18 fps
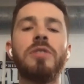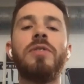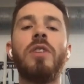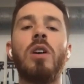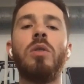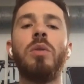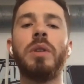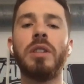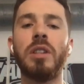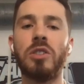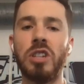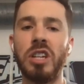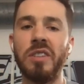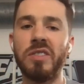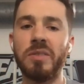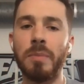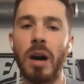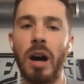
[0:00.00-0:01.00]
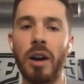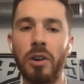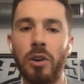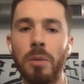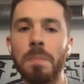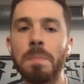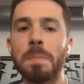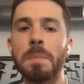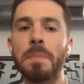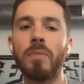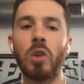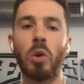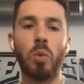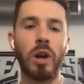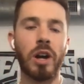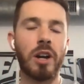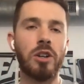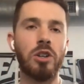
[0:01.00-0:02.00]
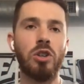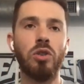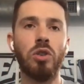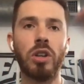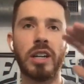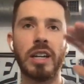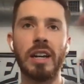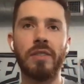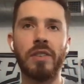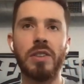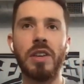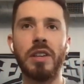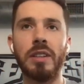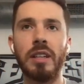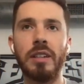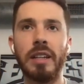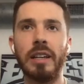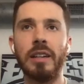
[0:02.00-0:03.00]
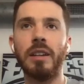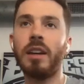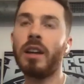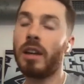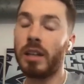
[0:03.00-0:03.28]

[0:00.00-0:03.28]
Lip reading: following the Chiefs model where you look at everything they did.